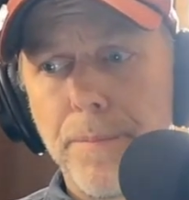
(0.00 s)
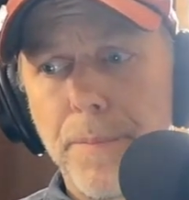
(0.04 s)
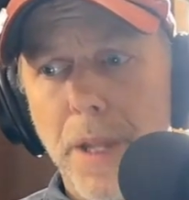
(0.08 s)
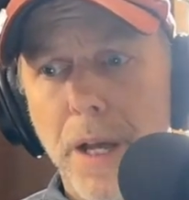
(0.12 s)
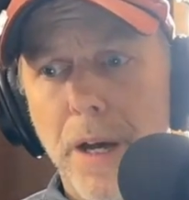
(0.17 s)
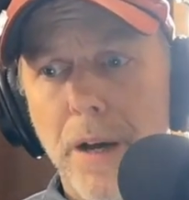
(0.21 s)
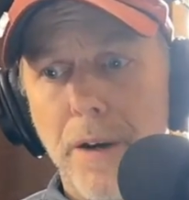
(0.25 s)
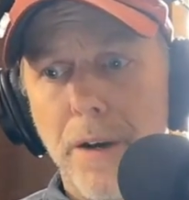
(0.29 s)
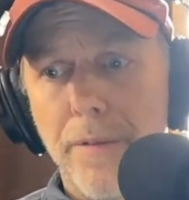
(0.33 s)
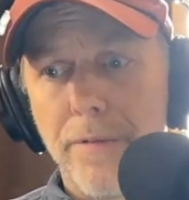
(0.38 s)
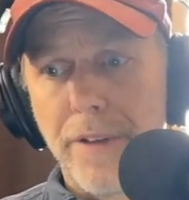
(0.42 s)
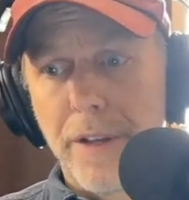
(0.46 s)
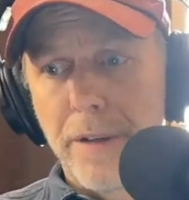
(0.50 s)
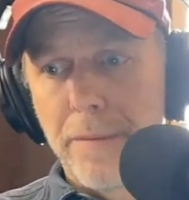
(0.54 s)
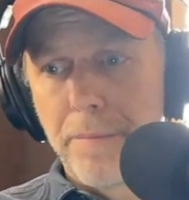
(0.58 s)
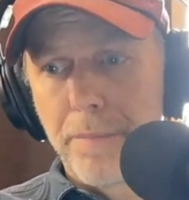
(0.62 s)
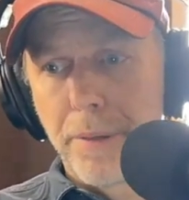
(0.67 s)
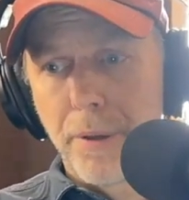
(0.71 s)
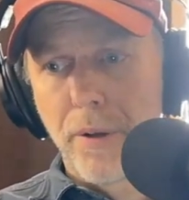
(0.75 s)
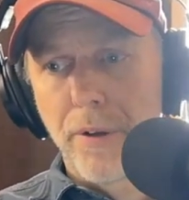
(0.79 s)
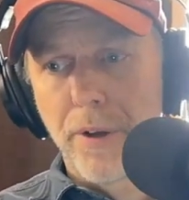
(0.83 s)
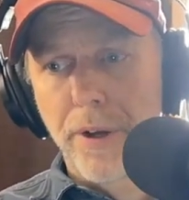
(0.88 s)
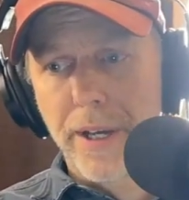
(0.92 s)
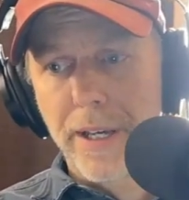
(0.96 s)
of
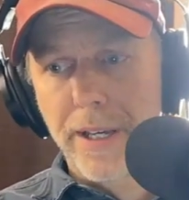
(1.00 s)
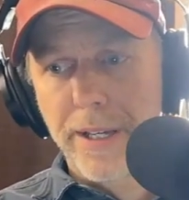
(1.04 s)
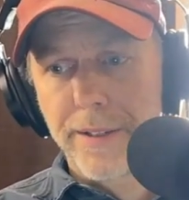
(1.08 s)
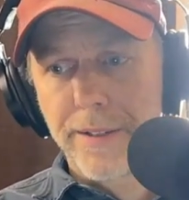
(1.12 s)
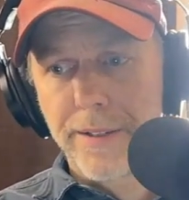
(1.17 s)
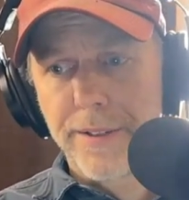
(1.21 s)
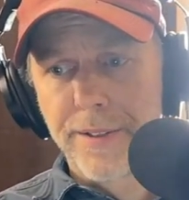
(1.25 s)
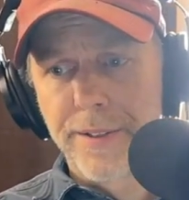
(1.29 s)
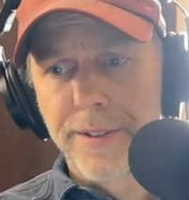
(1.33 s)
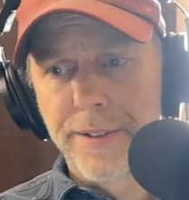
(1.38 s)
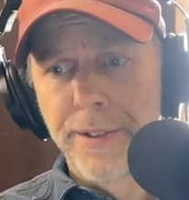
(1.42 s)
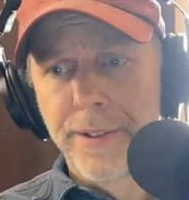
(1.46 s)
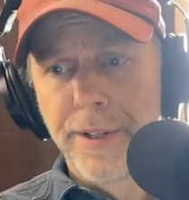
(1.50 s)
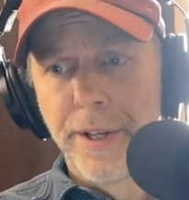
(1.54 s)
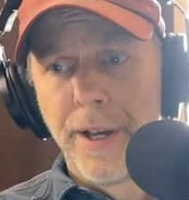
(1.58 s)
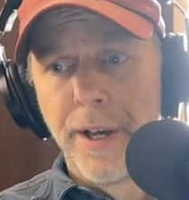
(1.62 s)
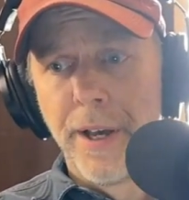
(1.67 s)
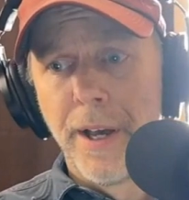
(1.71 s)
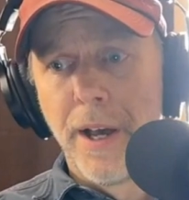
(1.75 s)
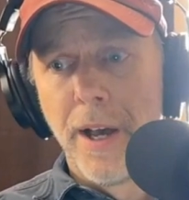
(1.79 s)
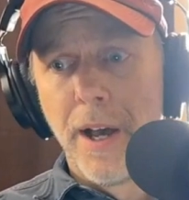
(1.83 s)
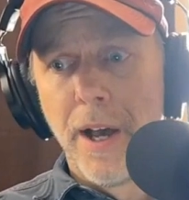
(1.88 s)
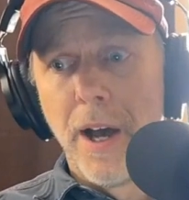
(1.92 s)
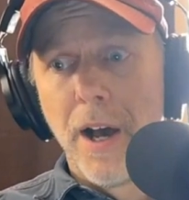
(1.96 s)
employees
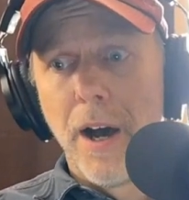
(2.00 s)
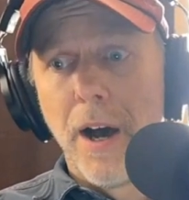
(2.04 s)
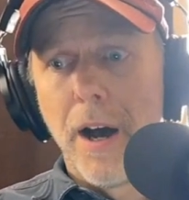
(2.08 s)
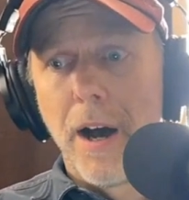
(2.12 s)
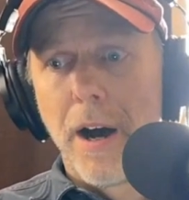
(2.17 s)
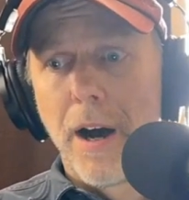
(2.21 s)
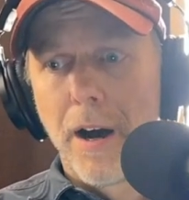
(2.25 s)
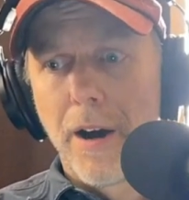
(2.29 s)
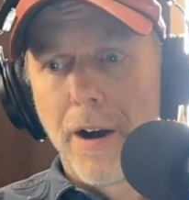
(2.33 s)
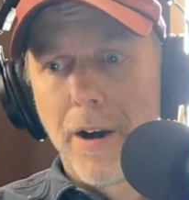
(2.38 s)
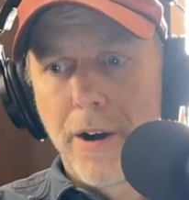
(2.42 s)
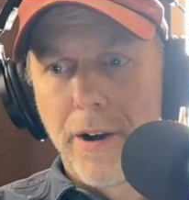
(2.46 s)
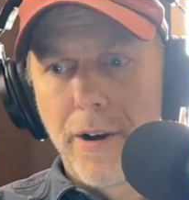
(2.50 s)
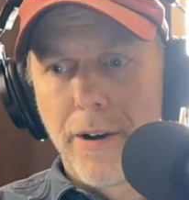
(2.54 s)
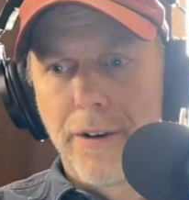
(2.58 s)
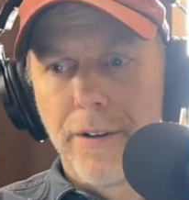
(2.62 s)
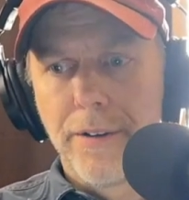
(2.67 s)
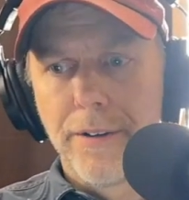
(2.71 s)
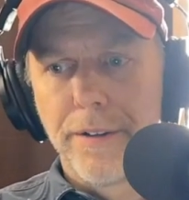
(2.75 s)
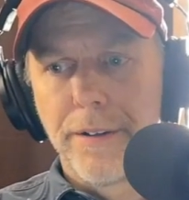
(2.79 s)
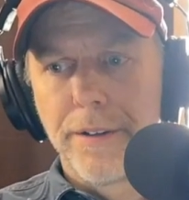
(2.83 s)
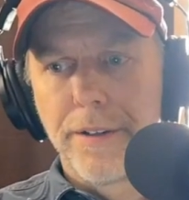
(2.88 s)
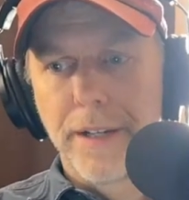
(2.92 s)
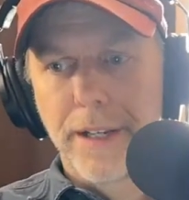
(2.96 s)

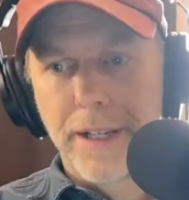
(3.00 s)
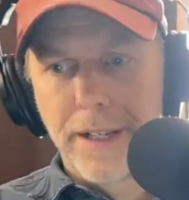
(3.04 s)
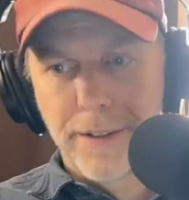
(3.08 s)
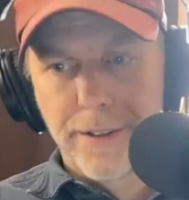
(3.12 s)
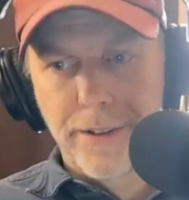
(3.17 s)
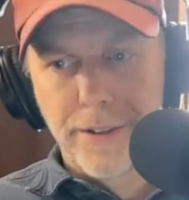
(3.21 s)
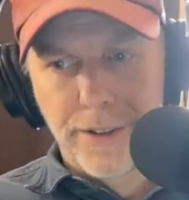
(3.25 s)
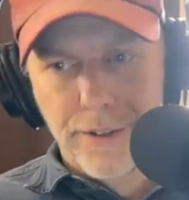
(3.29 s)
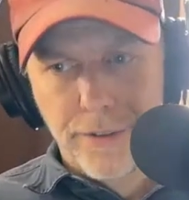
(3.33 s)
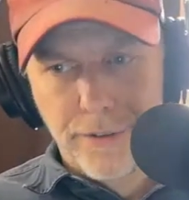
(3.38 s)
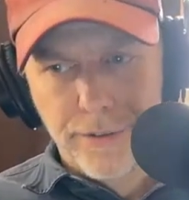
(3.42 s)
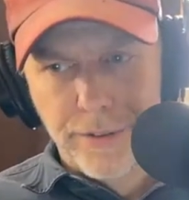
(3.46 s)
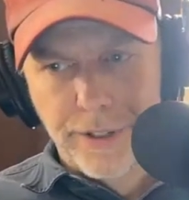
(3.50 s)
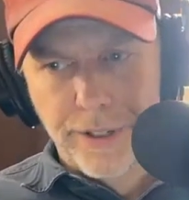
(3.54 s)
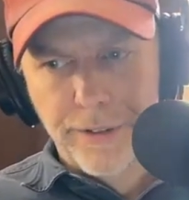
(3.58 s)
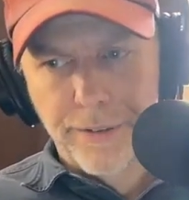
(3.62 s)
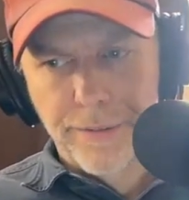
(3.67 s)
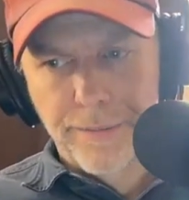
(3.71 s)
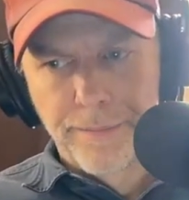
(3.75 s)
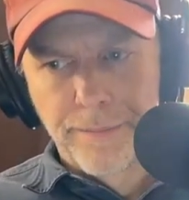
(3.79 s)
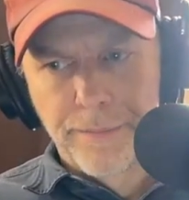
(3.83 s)
are in a union.